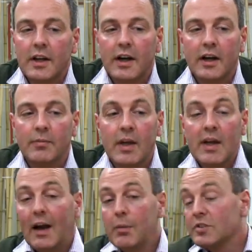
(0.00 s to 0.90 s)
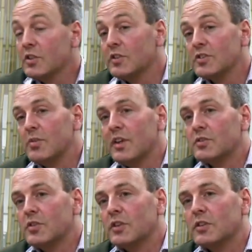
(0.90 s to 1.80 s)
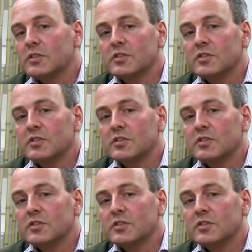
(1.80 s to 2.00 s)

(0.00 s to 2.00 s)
And we also got some things wrong.